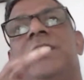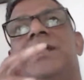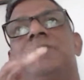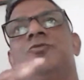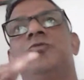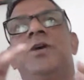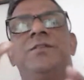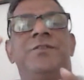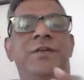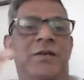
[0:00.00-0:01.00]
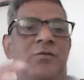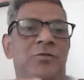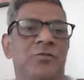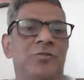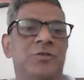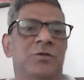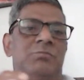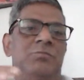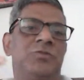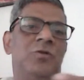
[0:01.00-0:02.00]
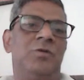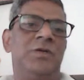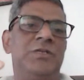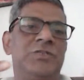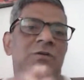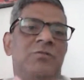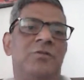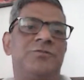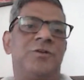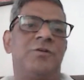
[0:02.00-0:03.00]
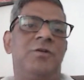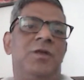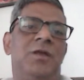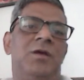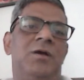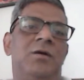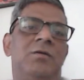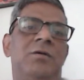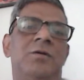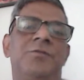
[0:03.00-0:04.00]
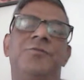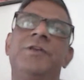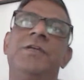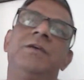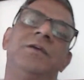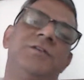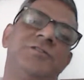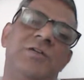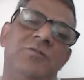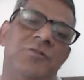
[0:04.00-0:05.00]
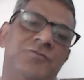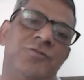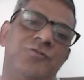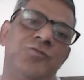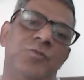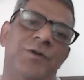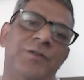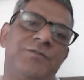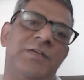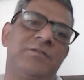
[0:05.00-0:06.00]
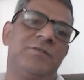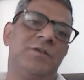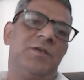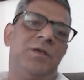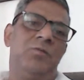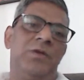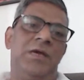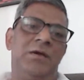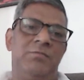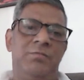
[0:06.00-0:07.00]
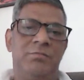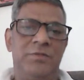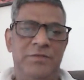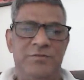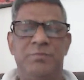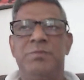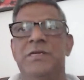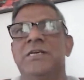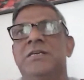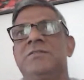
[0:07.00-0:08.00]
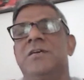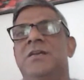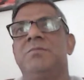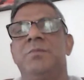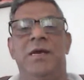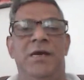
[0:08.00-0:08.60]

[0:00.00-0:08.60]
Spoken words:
we can have two and three and all those. So initial cluster three, initial clusters two, for instance, we have this please and